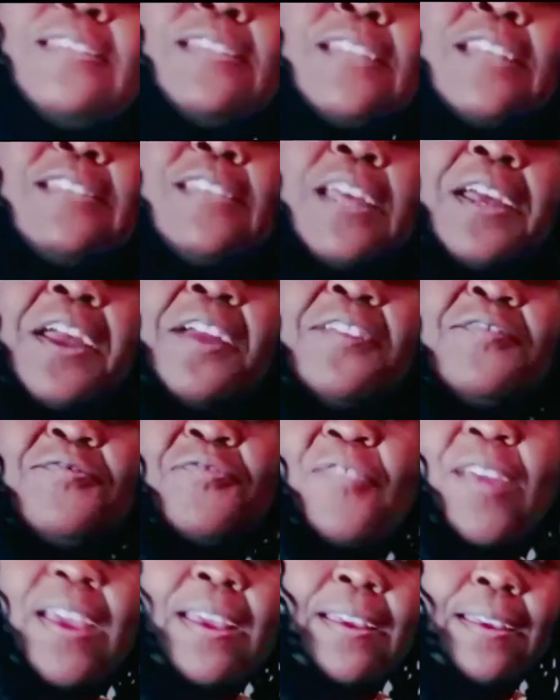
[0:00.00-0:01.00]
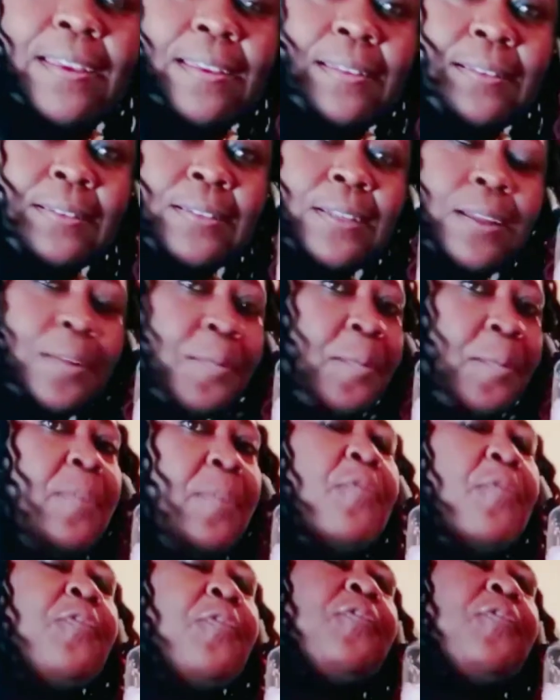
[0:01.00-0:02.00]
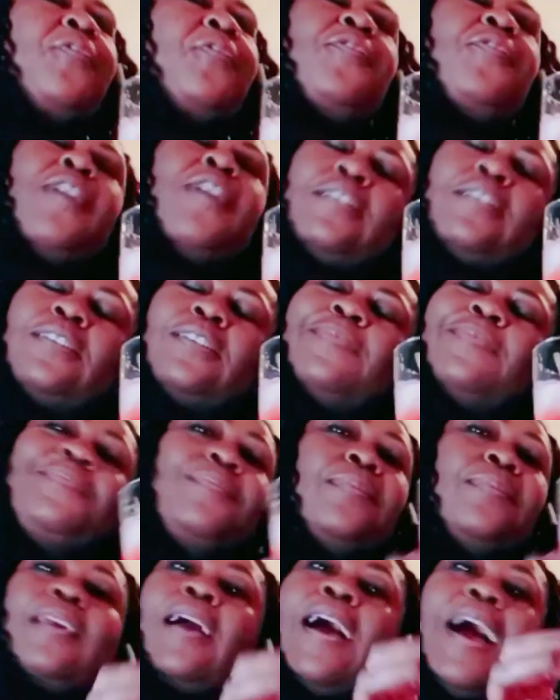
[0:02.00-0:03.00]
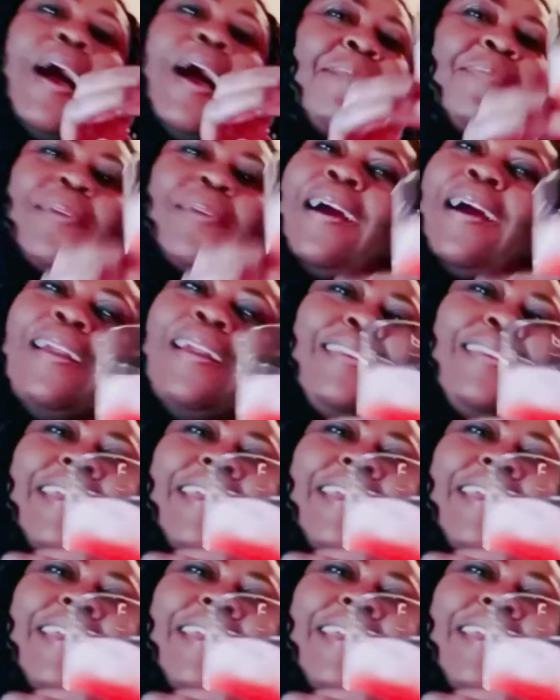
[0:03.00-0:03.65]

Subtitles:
second drink. Refresh. Happy holiday.